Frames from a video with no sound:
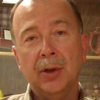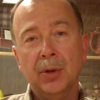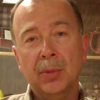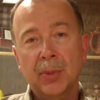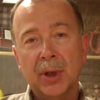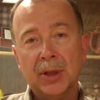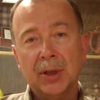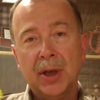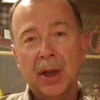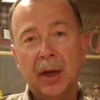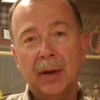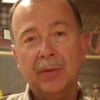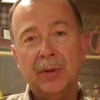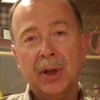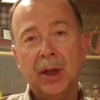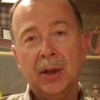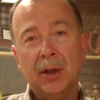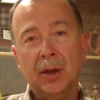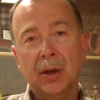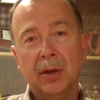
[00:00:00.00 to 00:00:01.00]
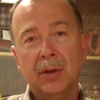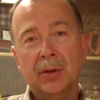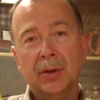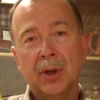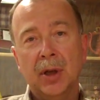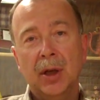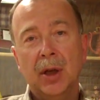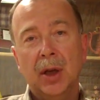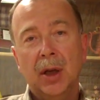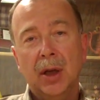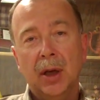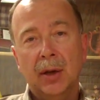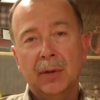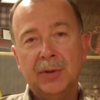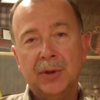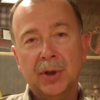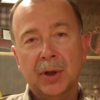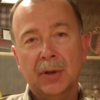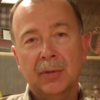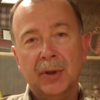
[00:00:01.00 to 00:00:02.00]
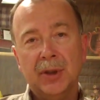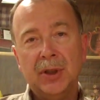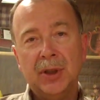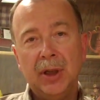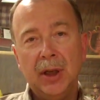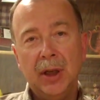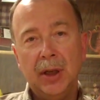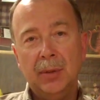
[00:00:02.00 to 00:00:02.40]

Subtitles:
and you must have 10 years of service